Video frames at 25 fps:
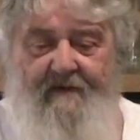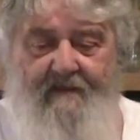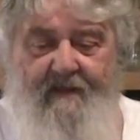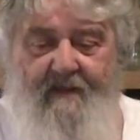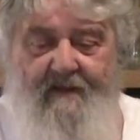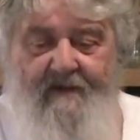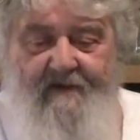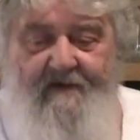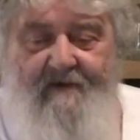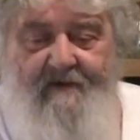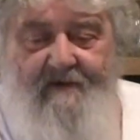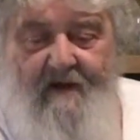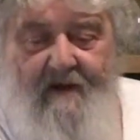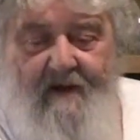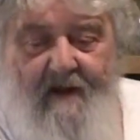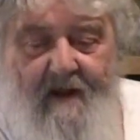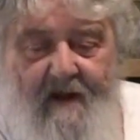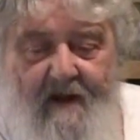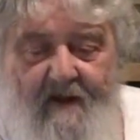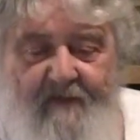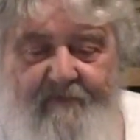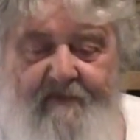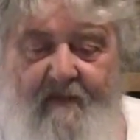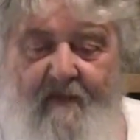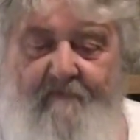and get it in the
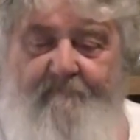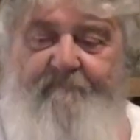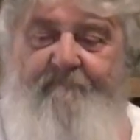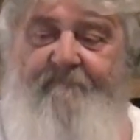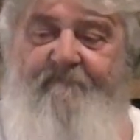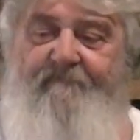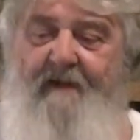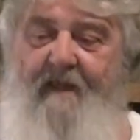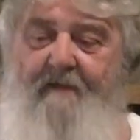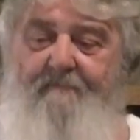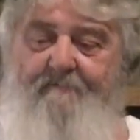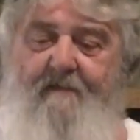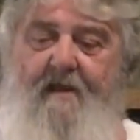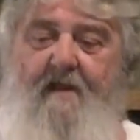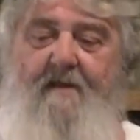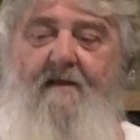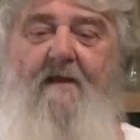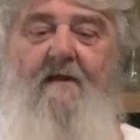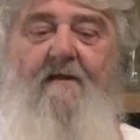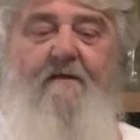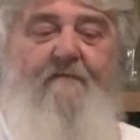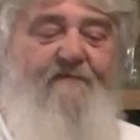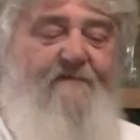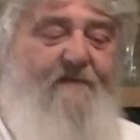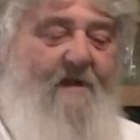glass. I've flapped my
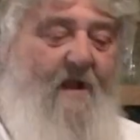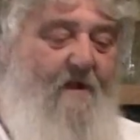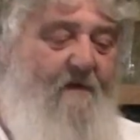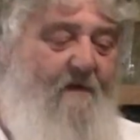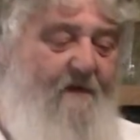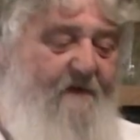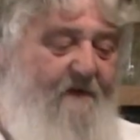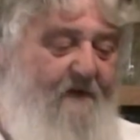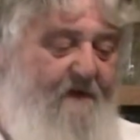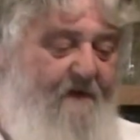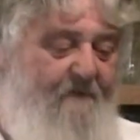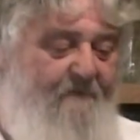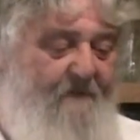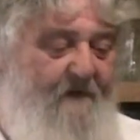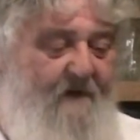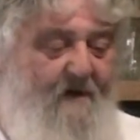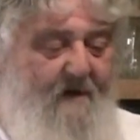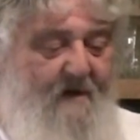gums long enough.